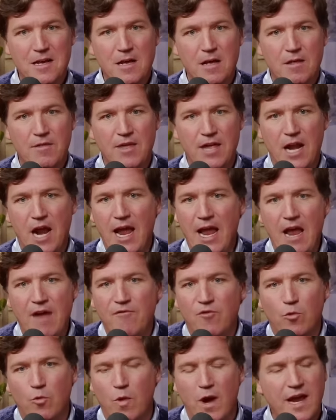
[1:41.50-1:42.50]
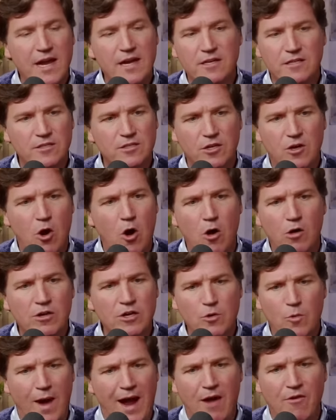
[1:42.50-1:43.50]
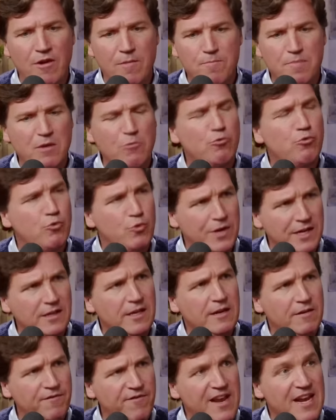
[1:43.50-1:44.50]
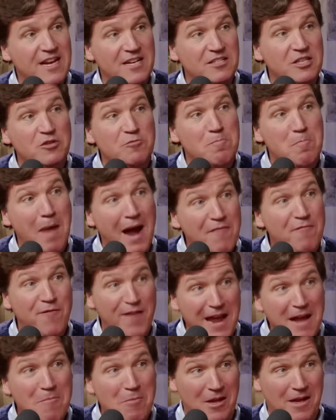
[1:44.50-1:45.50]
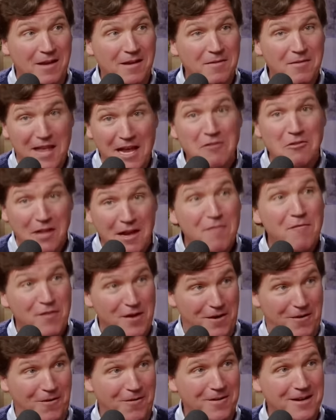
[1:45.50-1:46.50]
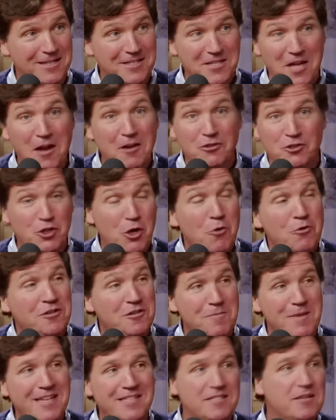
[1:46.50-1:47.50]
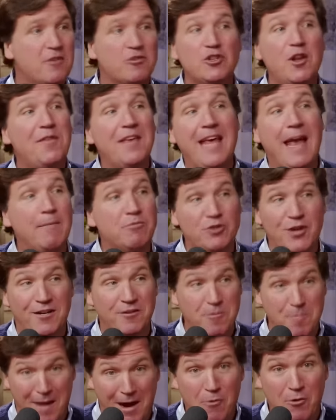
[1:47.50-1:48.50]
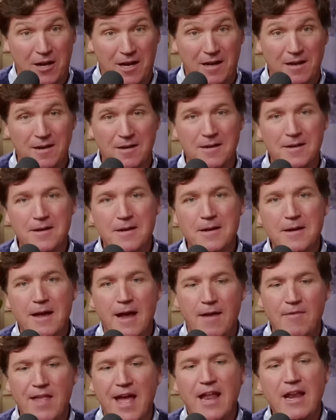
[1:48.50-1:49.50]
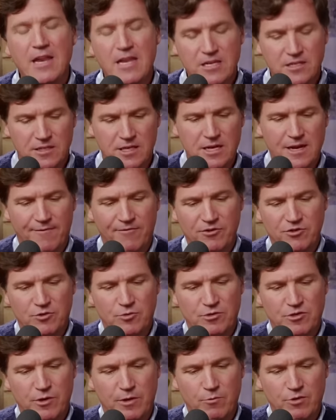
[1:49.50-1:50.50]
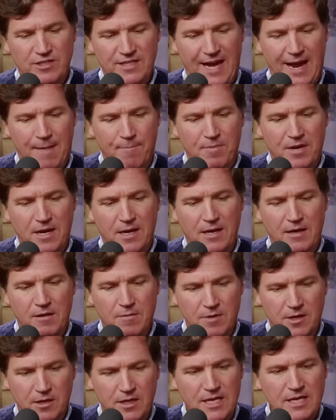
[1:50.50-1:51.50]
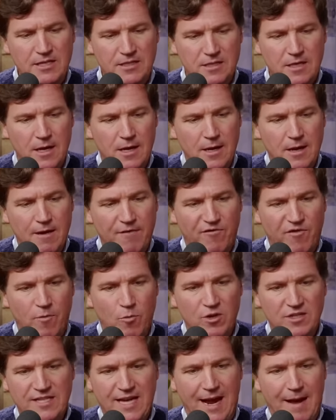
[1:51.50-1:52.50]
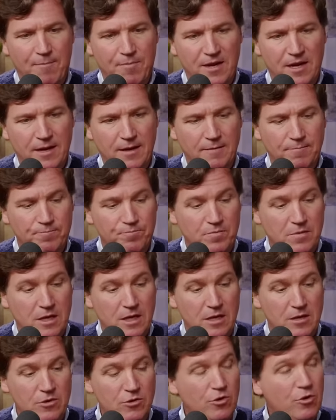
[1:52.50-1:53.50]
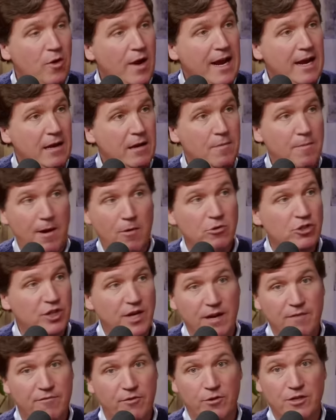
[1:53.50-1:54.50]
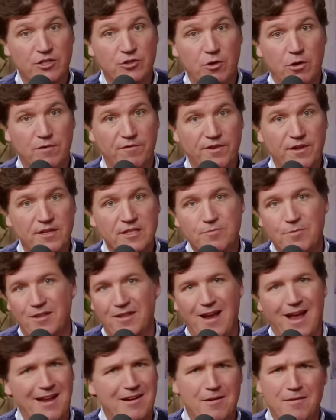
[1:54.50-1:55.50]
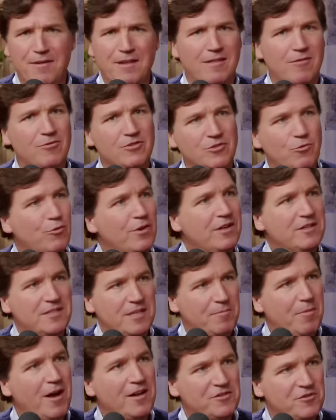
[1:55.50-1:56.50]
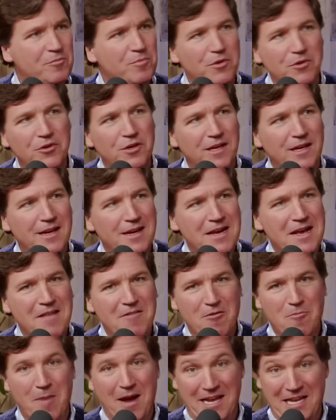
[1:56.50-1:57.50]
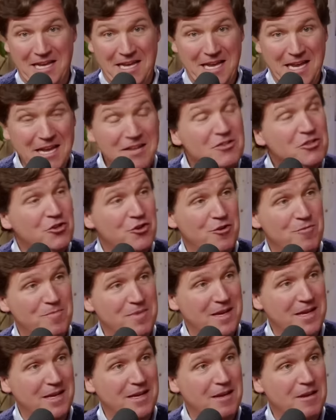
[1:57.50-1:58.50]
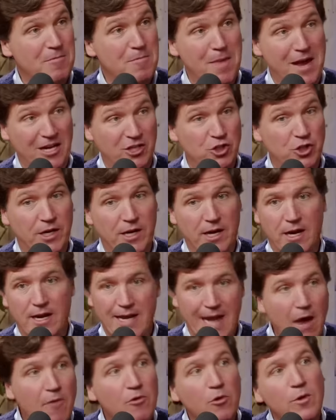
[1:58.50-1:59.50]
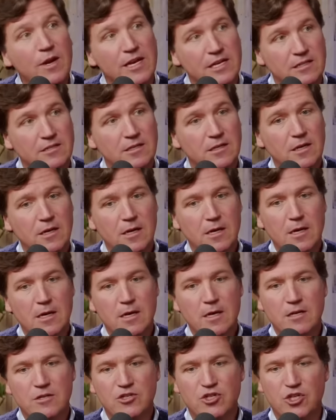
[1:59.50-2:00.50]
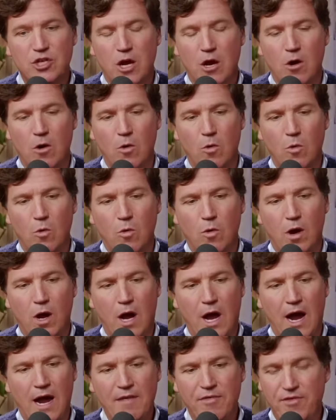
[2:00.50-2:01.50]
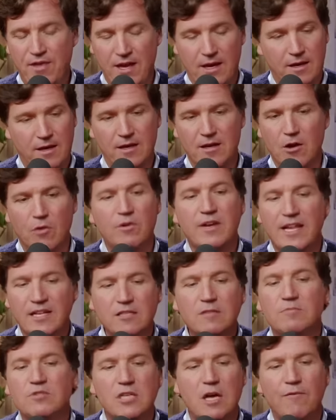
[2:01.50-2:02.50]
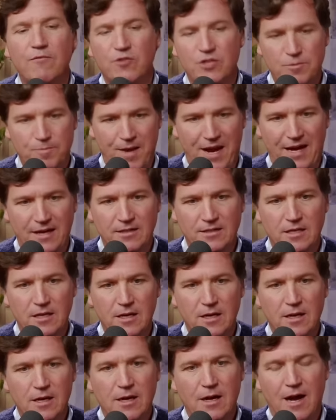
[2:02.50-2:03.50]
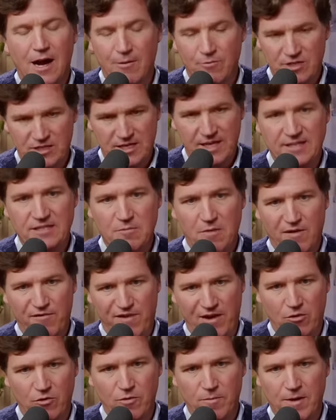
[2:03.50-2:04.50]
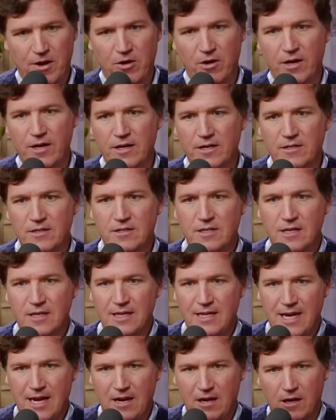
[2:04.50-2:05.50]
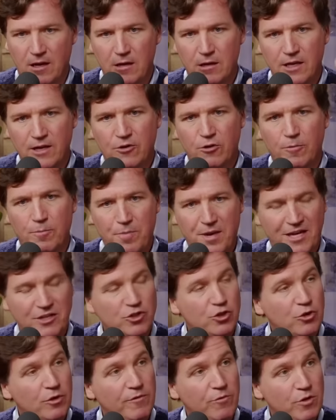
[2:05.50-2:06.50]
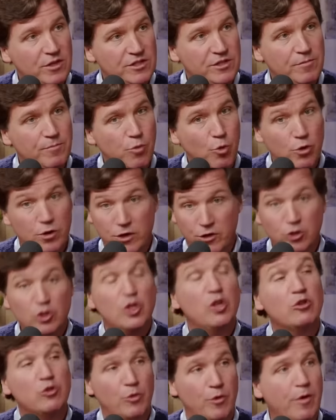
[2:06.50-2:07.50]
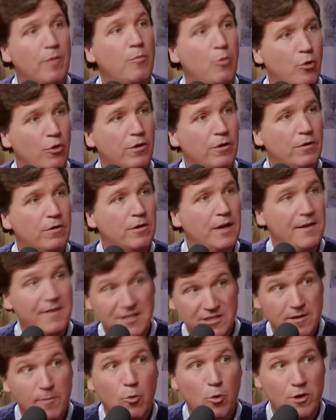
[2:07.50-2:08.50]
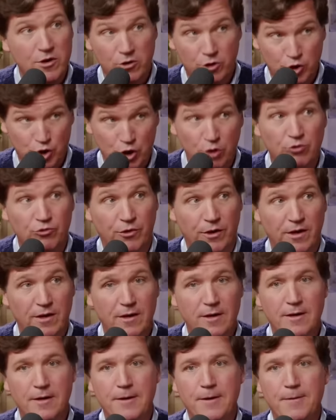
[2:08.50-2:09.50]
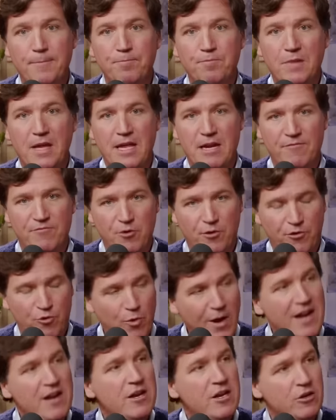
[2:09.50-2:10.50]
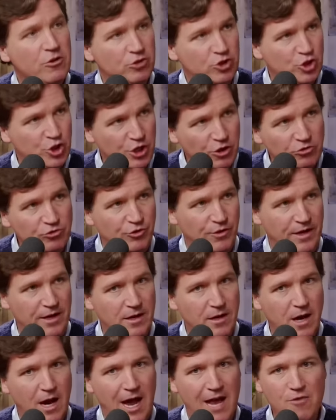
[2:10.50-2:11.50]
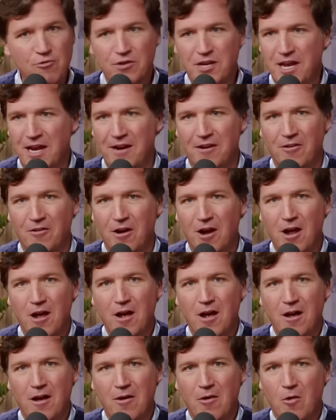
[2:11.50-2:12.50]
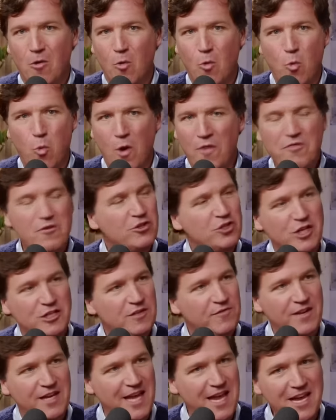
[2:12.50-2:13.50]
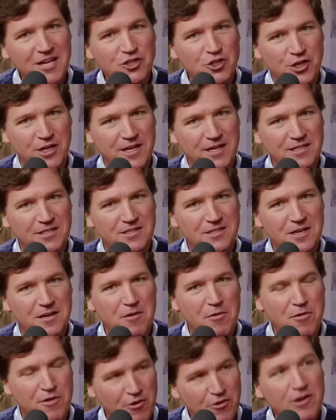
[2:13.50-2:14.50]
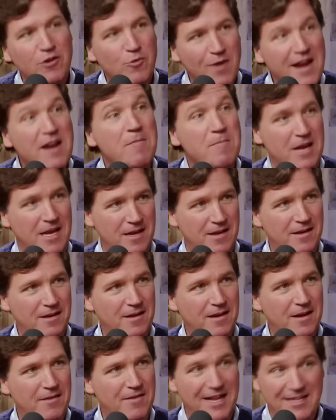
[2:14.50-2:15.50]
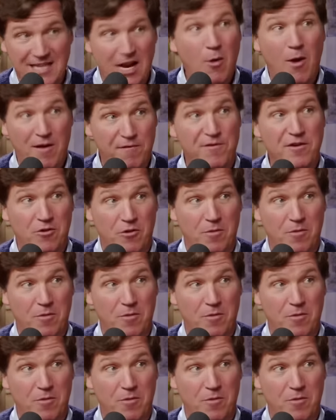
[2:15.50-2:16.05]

then I have a right to call you out and be really offended because it's my family. They live here. It's not a joke to me. It's, there's nothing abstract about it. And that is the difference between what's happening in the Middle East from what's happening in Ukraine, about which I had very strong feelings, but I didn't think there was a realistic possibility that my kids could be enmeshed in it. Now there is. So I think, you know, get some self respect. I would to my fellow Americans, get a clearer picture of what's important. Your children are important. Okay, that's number one, your children. And if they're threatening your children, I don't care what their justification is, they're your enemy. That's how I feel